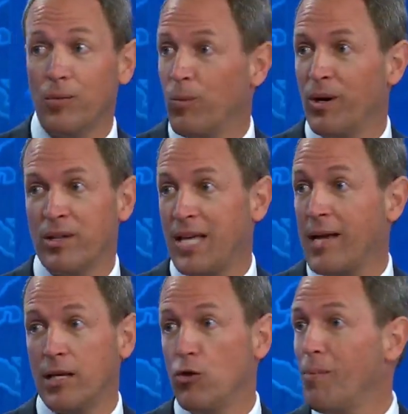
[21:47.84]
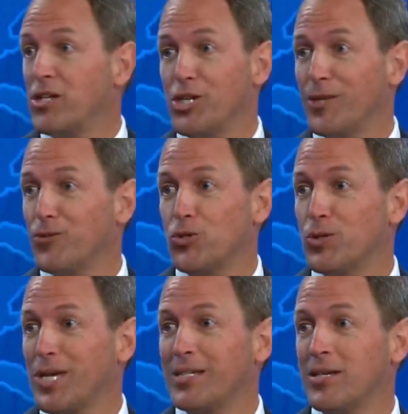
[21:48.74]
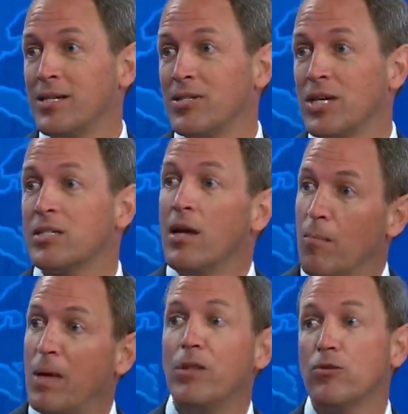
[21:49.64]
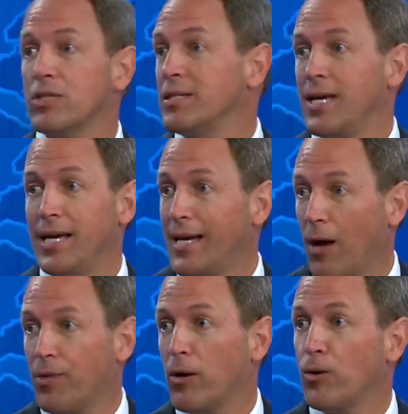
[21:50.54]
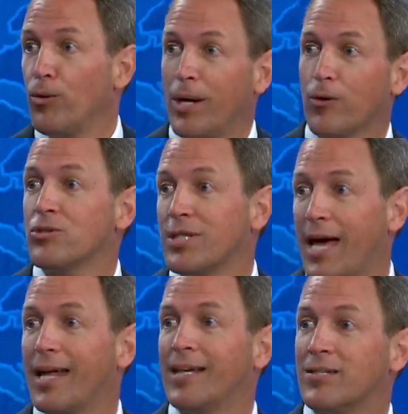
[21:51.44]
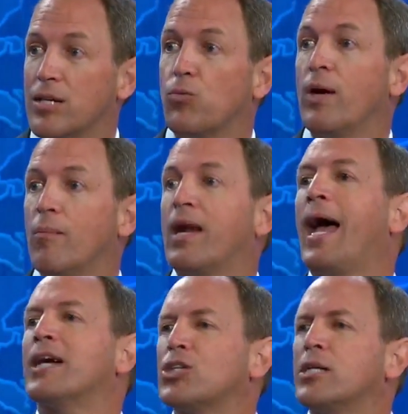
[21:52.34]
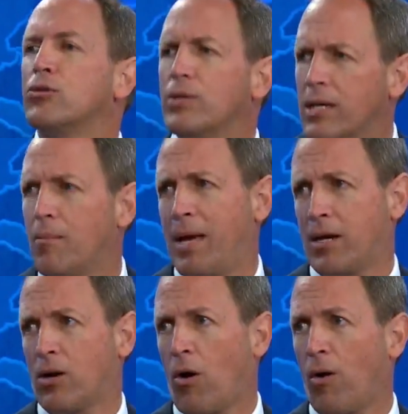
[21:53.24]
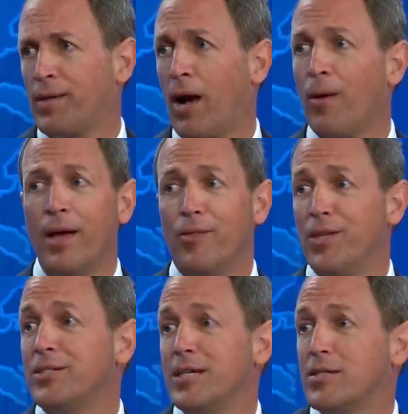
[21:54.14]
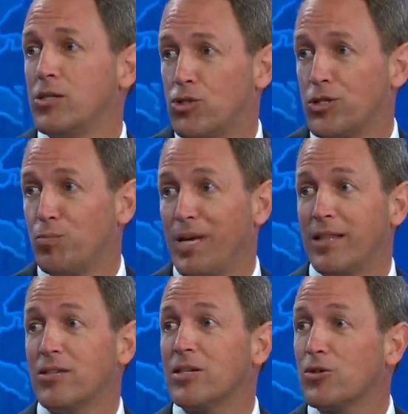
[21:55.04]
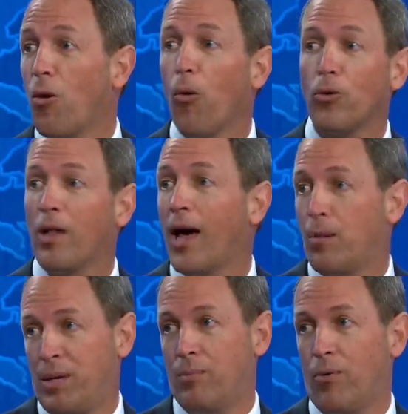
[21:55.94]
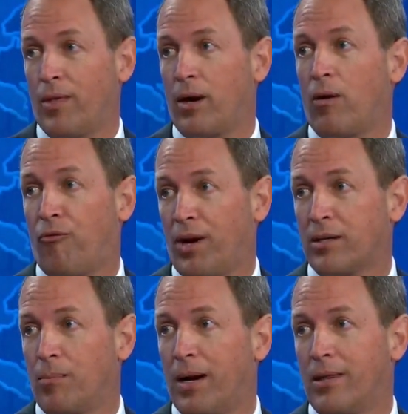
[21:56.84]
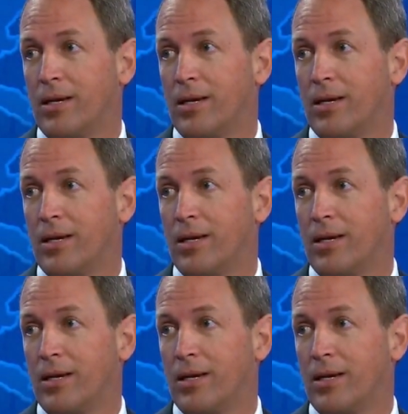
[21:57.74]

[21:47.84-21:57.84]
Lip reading: Exactly. You mentioning those suicide statistics, maybe there's a teen out there who hears that and says, wait a minute, actually, I do need to make a call now. This isn't just me. This is a whole lot of people that are affected by this.